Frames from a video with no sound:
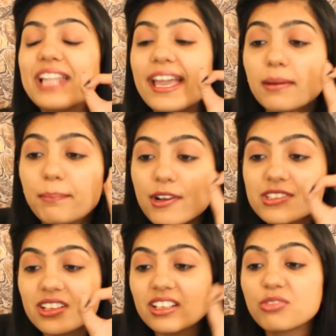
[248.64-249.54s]
like a
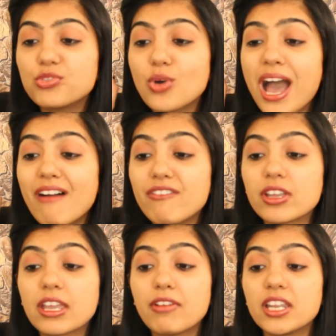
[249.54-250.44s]
puzzle if you
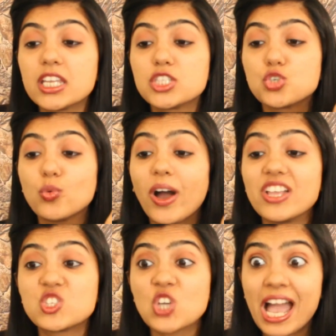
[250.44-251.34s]
have given it to a
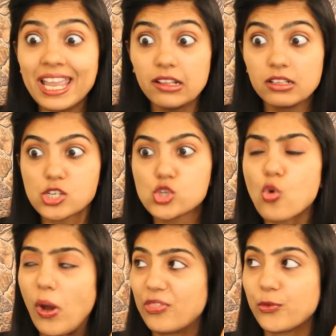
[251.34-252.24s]
child, you know,
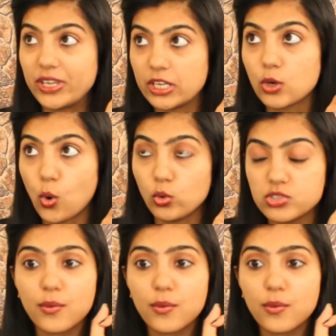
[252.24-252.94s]
a three-year-old.